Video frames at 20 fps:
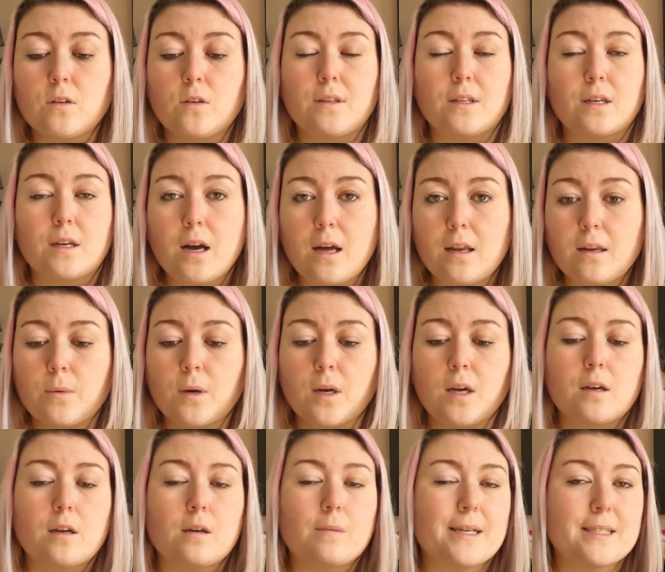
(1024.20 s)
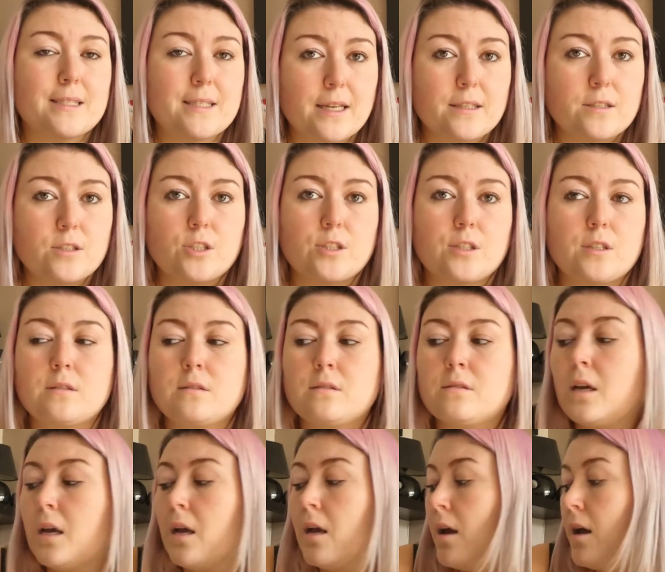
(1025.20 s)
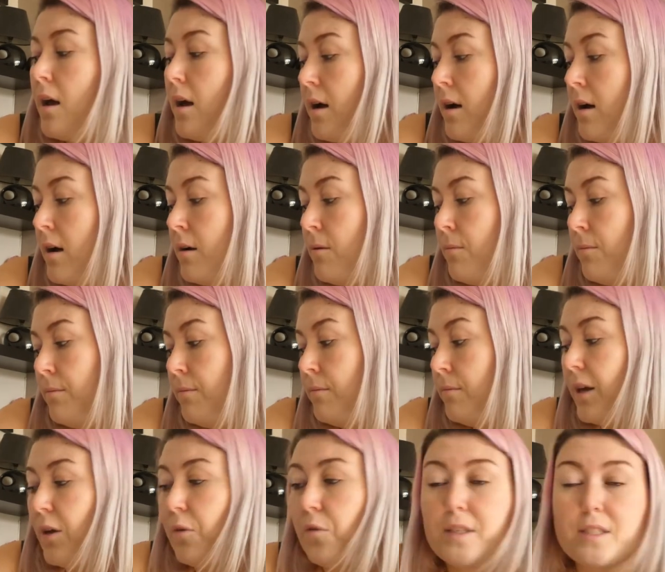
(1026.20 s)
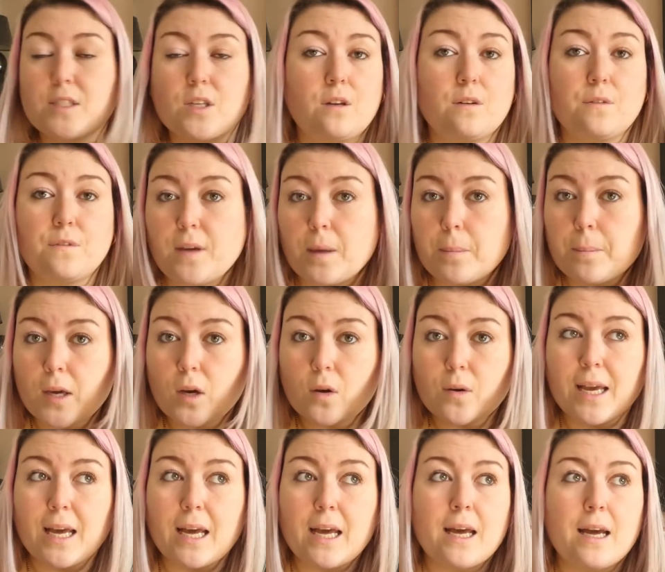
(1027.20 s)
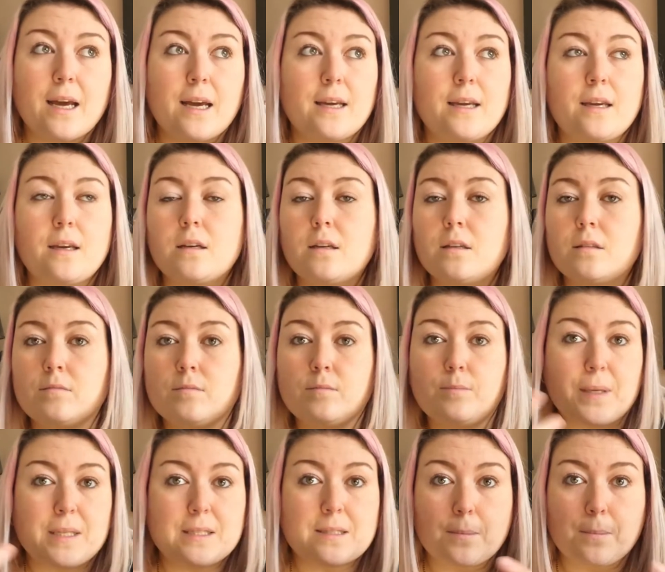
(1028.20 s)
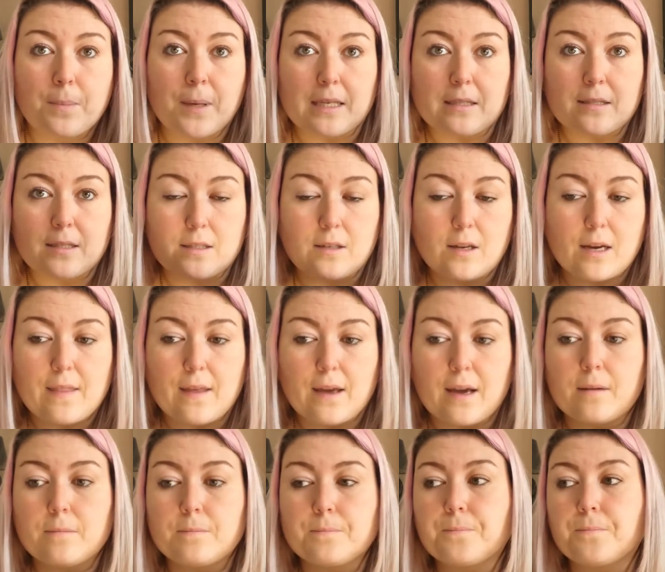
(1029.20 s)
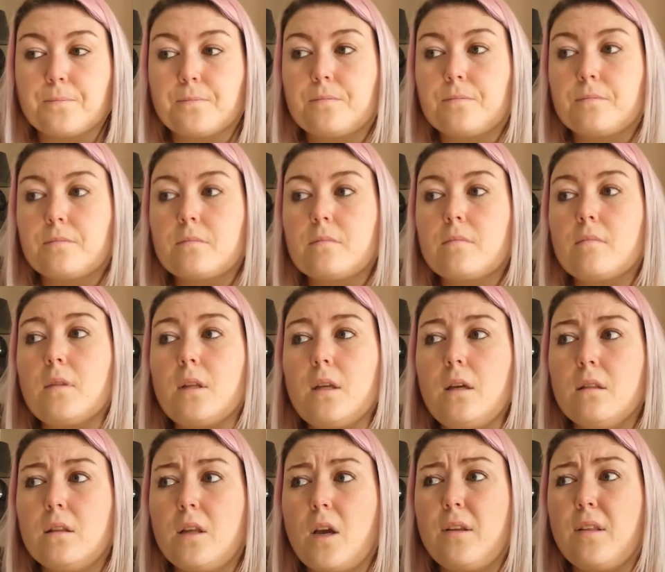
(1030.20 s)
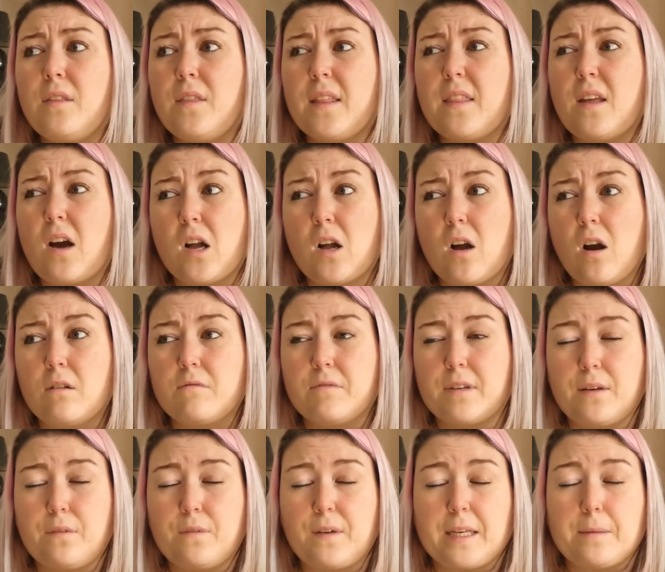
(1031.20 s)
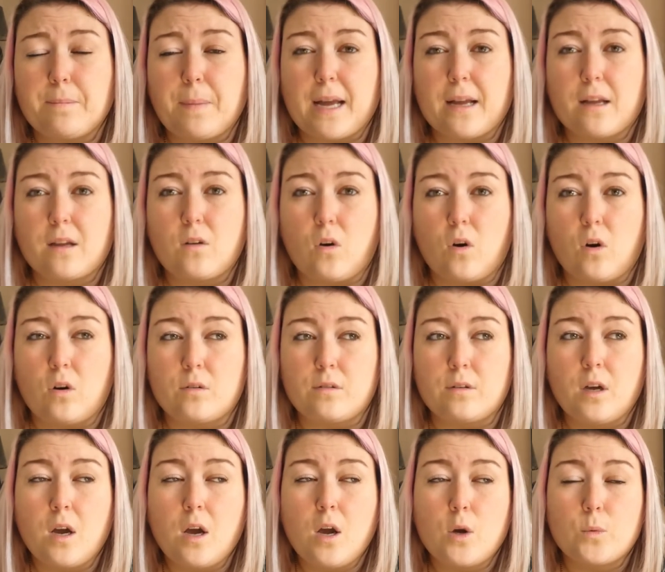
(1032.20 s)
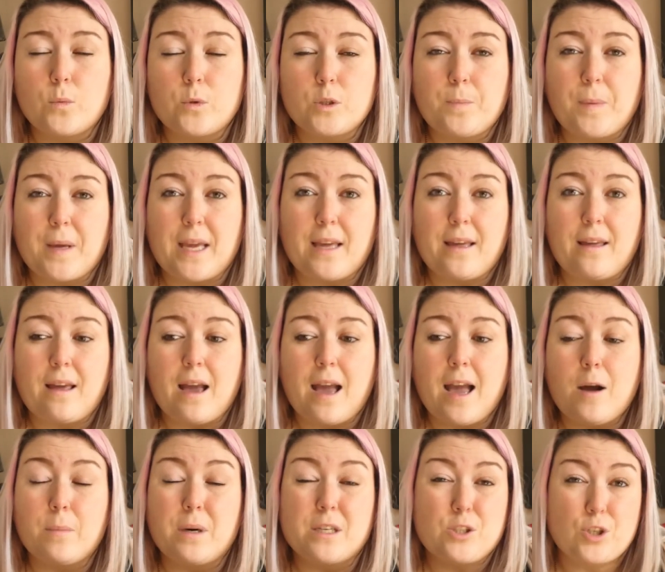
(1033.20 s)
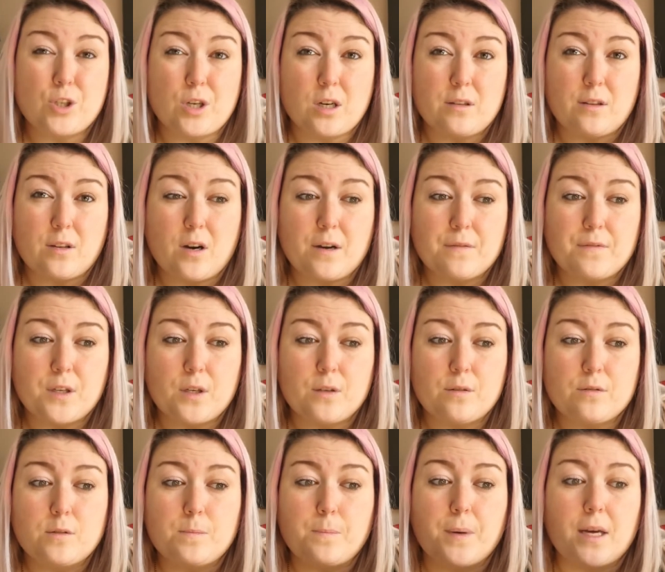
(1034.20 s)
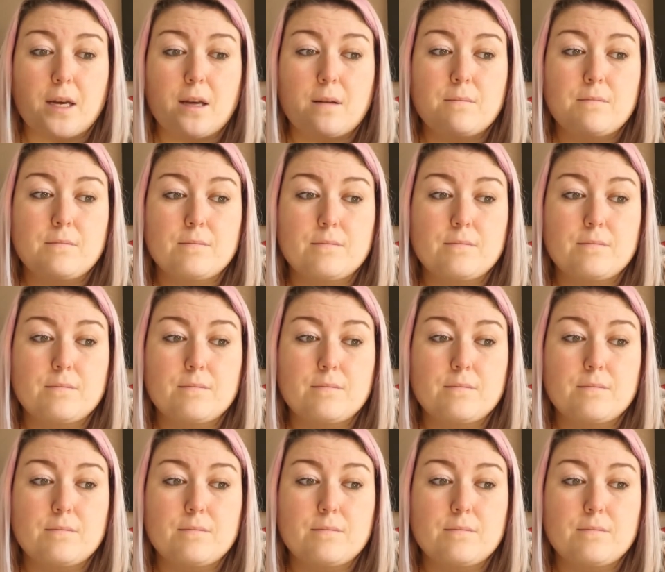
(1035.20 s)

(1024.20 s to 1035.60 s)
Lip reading: on the colour work, my tension, if it's going to fit me okay, and bits and pieces like that. The only thing that I can't really feedback on would be how much yarn that I've used, but